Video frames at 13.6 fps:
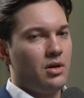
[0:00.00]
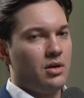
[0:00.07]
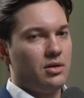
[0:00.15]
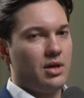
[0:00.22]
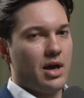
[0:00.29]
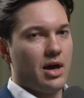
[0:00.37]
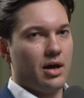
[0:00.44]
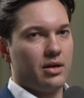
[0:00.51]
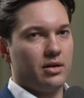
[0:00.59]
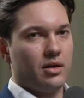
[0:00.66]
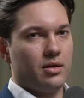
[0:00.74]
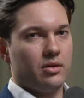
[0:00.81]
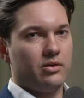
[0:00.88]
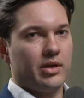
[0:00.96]
Yeah,
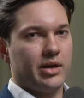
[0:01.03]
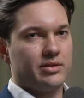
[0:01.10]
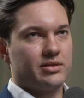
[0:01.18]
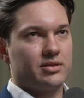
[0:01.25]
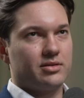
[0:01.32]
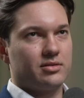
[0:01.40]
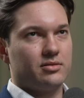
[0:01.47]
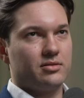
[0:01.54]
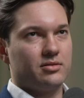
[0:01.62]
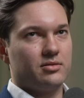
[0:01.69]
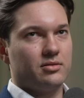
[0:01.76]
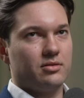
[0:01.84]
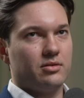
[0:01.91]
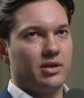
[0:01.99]
and that's
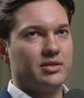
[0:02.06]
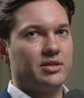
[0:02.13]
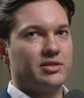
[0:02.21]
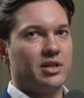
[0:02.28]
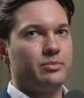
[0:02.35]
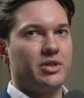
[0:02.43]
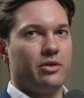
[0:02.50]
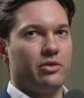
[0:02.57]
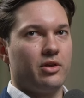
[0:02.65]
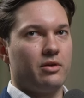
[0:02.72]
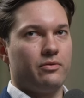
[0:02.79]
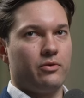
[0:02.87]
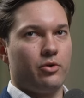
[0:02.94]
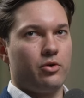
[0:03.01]
a tempting
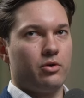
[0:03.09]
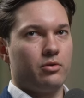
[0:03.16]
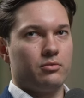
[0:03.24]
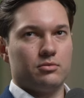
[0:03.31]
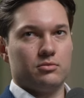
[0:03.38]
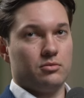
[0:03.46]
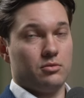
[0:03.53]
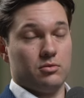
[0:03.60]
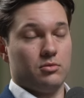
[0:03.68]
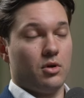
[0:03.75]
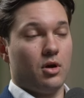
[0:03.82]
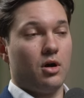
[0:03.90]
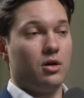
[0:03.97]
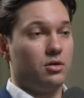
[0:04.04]
thing for
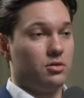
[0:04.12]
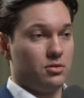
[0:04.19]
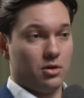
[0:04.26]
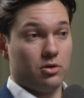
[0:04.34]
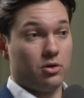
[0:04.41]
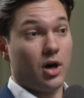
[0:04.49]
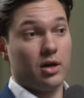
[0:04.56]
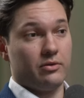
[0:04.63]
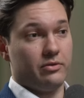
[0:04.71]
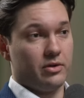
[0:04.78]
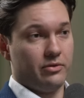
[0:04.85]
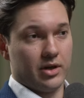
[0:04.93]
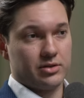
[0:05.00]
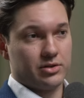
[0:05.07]
a lot of
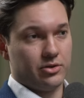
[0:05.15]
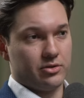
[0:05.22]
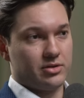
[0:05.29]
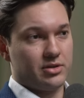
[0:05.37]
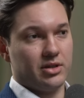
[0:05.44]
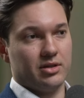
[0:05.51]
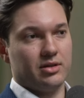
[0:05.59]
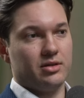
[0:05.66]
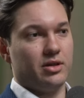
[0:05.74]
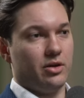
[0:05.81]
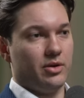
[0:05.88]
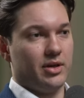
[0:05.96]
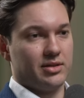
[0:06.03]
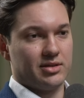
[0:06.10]
investors to
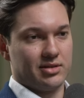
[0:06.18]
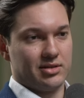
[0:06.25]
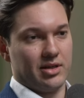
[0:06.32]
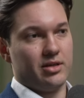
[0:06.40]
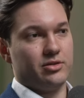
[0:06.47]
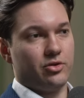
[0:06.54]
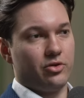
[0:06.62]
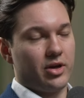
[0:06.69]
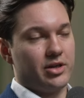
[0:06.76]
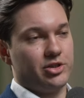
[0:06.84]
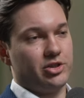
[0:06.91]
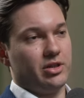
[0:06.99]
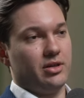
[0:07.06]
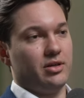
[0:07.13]
extend
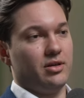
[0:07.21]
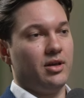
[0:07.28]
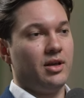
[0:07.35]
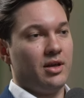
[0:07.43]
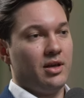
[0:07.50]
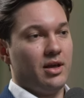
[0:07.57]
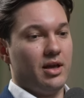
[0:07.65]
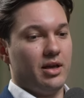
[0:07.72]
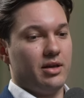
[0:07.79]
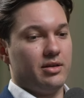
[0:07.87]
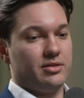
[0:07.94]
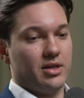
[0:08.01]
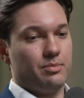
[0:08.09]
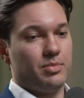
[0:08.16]
duration
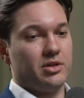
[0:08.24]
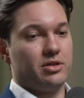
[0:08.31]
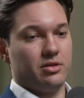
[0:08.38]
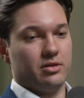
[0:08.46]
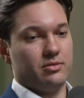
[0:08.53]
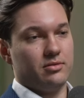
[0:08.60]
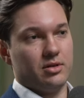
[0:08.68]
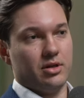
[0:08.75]
and dip into